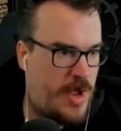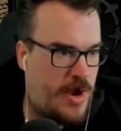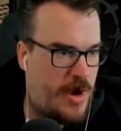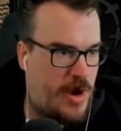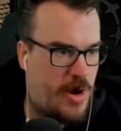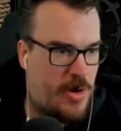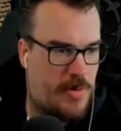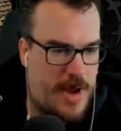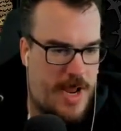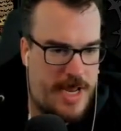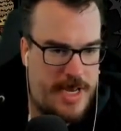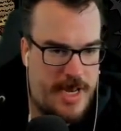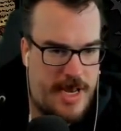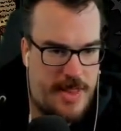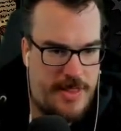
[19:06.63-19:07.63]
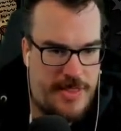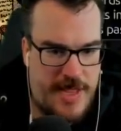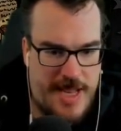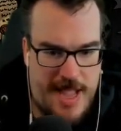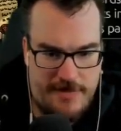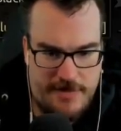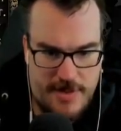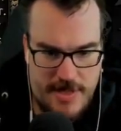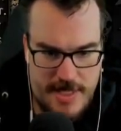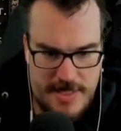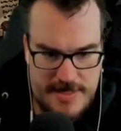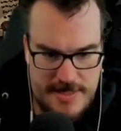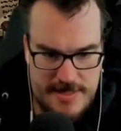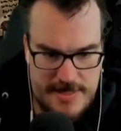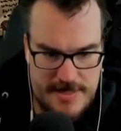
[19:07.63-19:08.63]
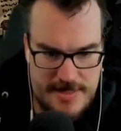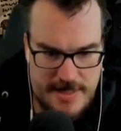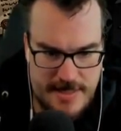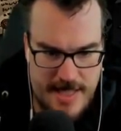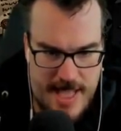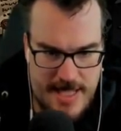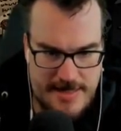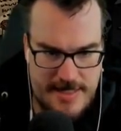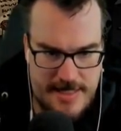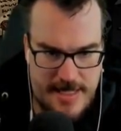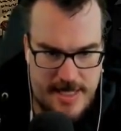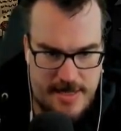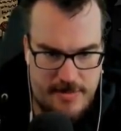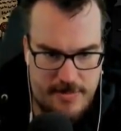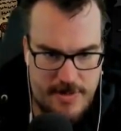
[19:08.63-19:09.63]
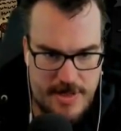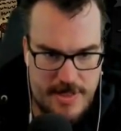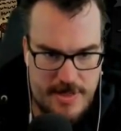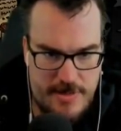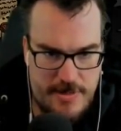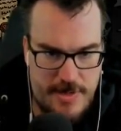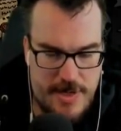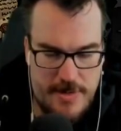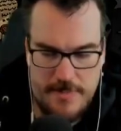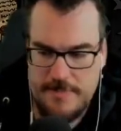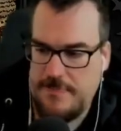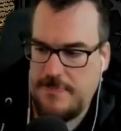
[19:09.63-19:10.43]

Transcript: All right, and I think after this, this is the last thing I can really do here.